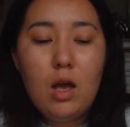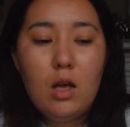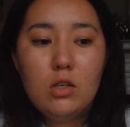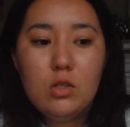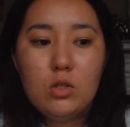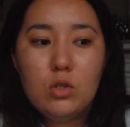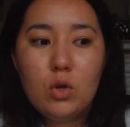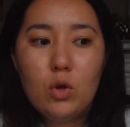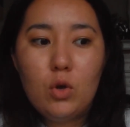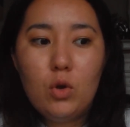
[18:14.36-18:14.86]

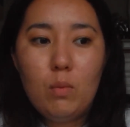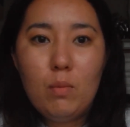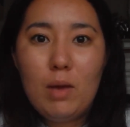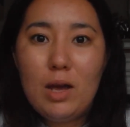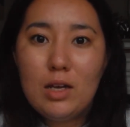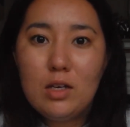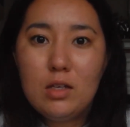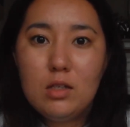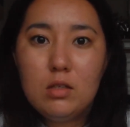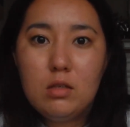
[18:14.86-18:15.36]
So
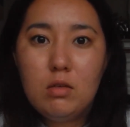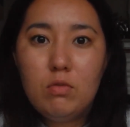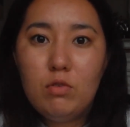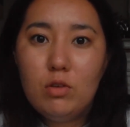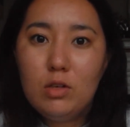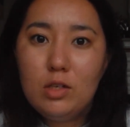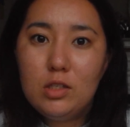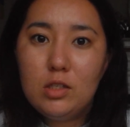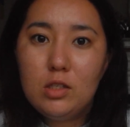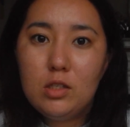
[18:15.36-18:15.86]
Macca's, if
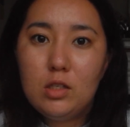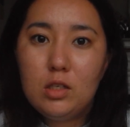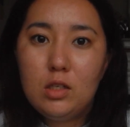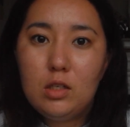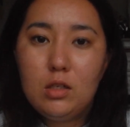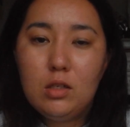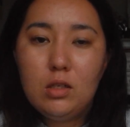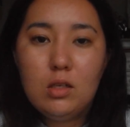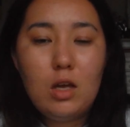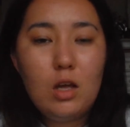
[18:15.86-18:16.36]
you're
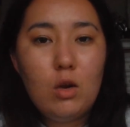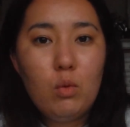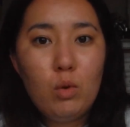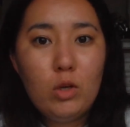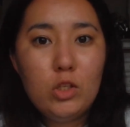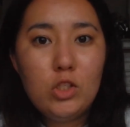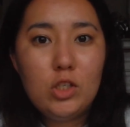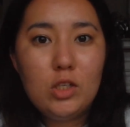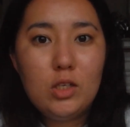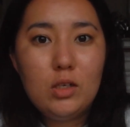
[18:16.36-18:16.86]
listening and
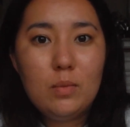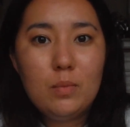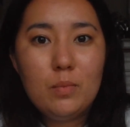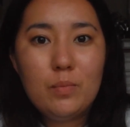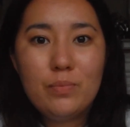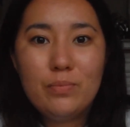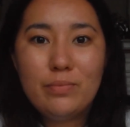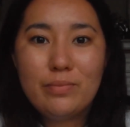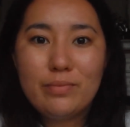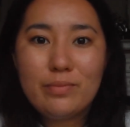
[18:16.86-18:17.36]
watching,
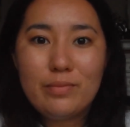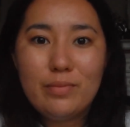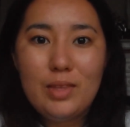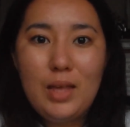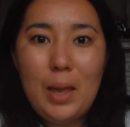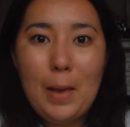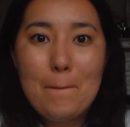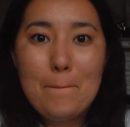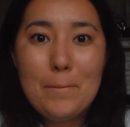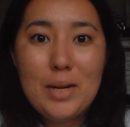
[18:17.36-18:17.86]

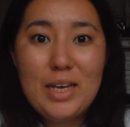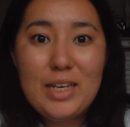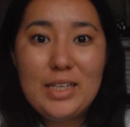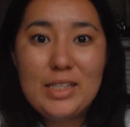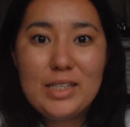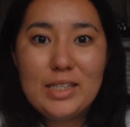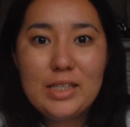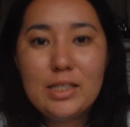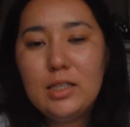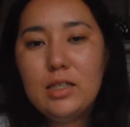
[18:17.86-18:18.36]

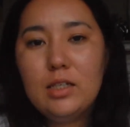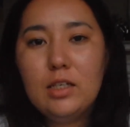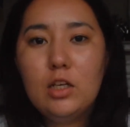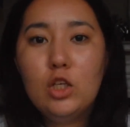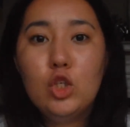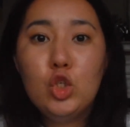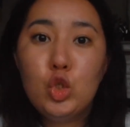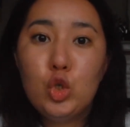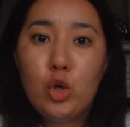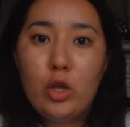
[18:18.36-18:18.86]
please
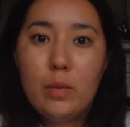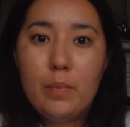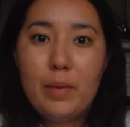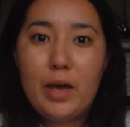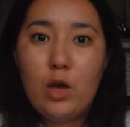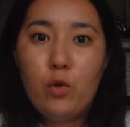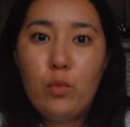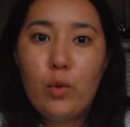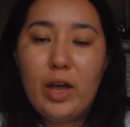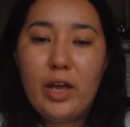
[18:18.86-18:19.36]
join the
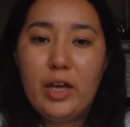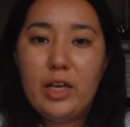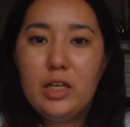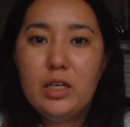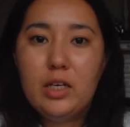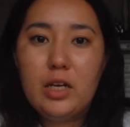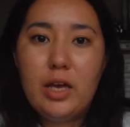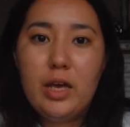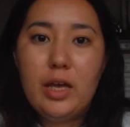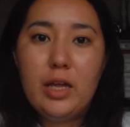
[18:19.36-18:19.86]

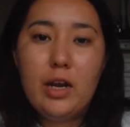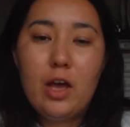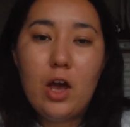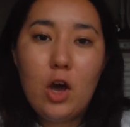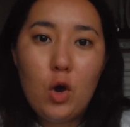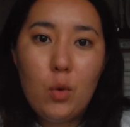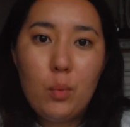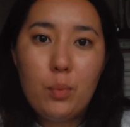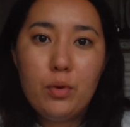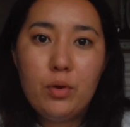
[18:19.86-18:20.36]
bandwagon and
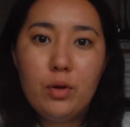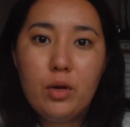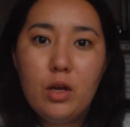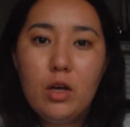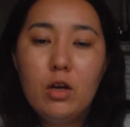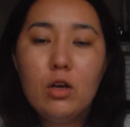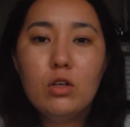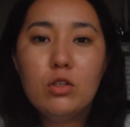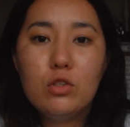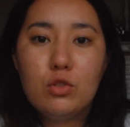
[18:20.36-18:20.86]
help
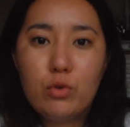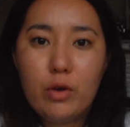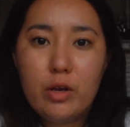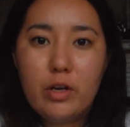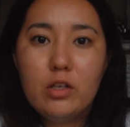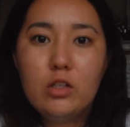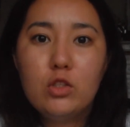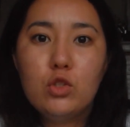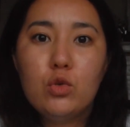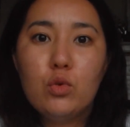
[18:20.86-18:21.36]

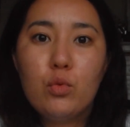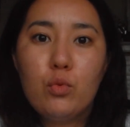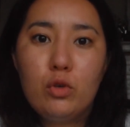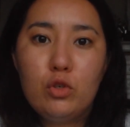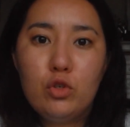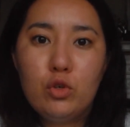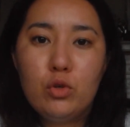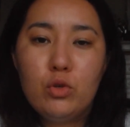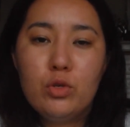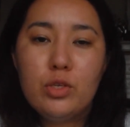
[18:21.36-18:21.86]
Australians
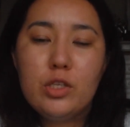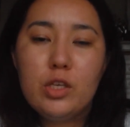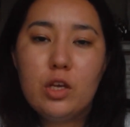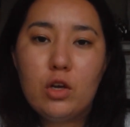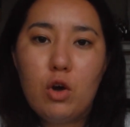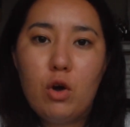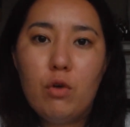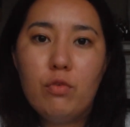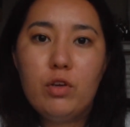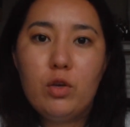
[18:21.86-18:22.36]
reduce their
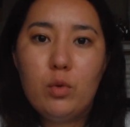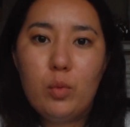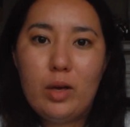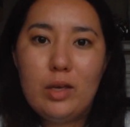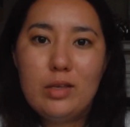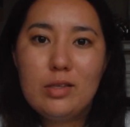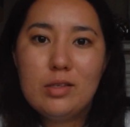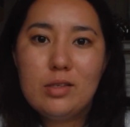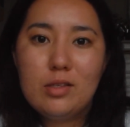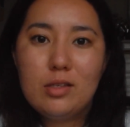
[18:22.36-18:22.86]
coffee
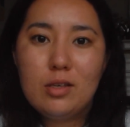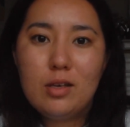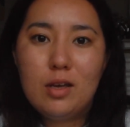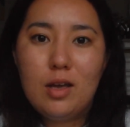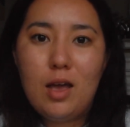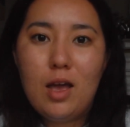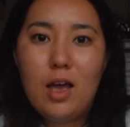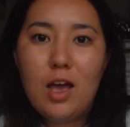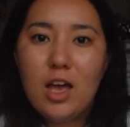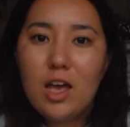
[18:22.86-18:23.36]
waste.
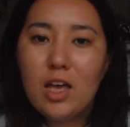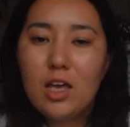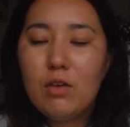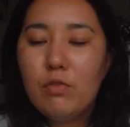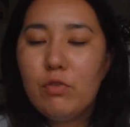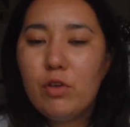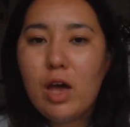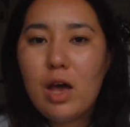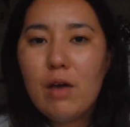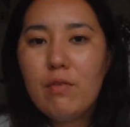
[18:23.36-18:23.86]

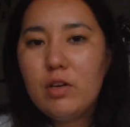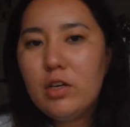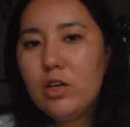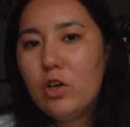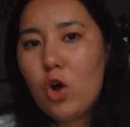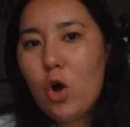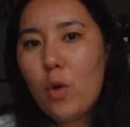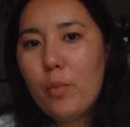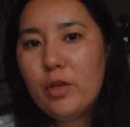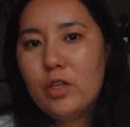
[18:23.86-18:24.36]
If you have any
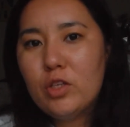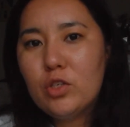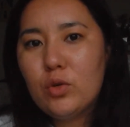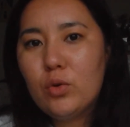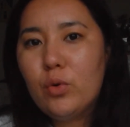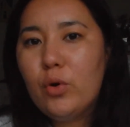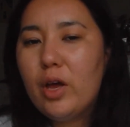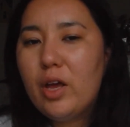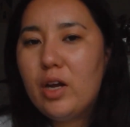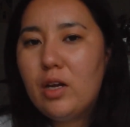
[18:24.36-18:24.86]
comments
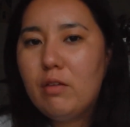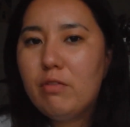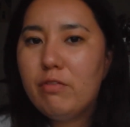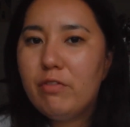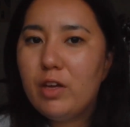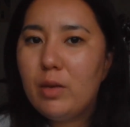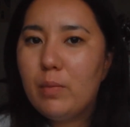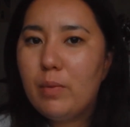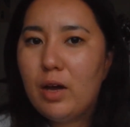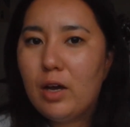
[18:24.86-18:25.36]
or any
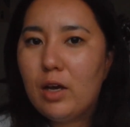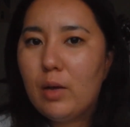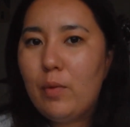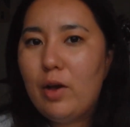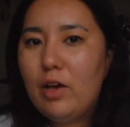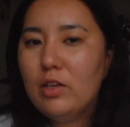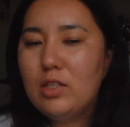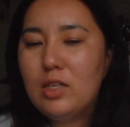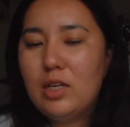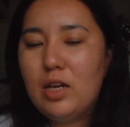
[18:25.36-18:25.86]
feedback
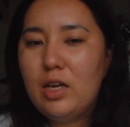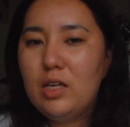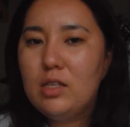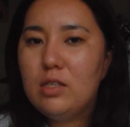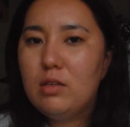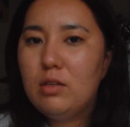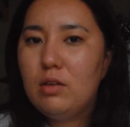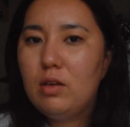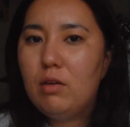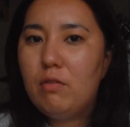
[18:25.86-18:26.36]
about
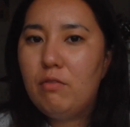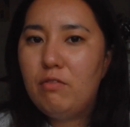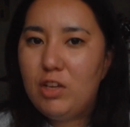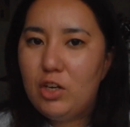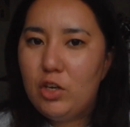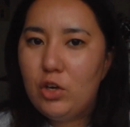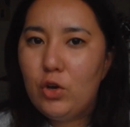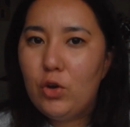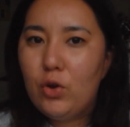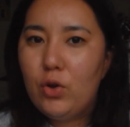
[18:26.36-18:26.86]
today's
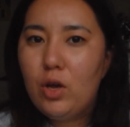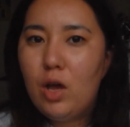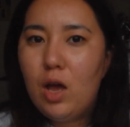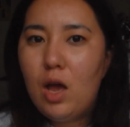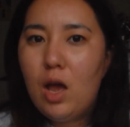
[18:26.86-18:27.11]
video,